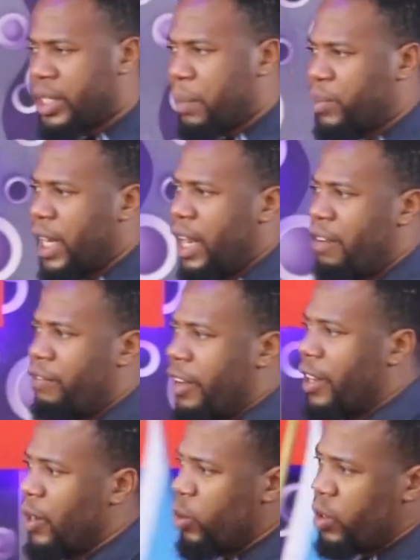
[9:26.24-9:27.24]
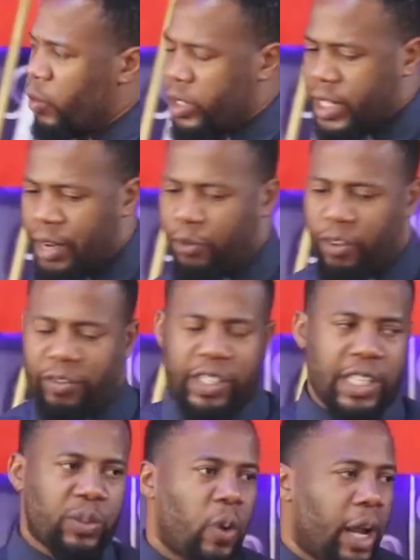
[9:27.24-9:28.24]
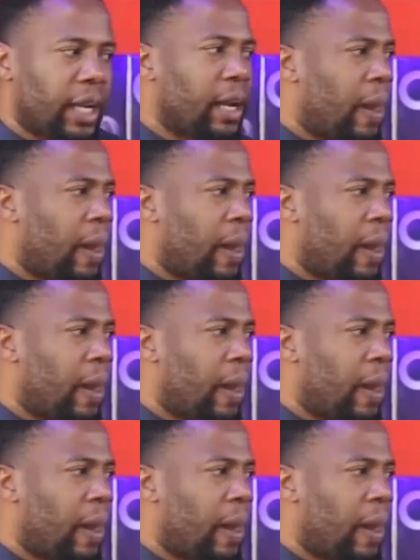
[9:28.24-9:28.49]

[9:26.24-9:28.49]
chapter 11, we will start from verses 1.